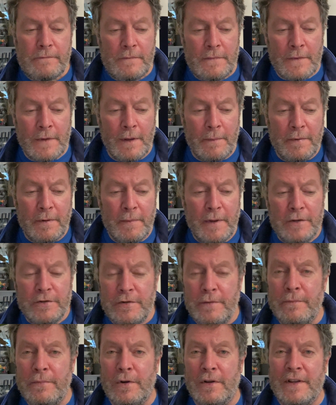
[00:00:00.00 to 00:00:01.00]
The
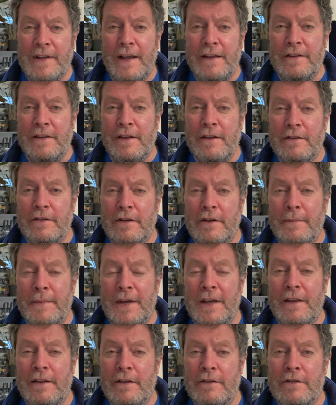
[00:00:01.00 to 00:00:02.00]
promotion board candidates are
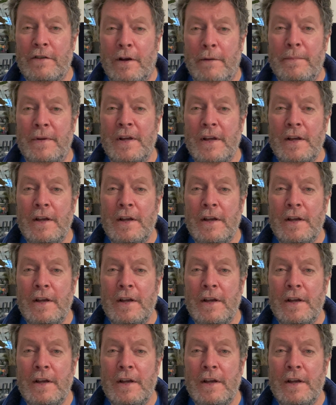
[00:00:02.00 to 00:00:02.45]
coming in the top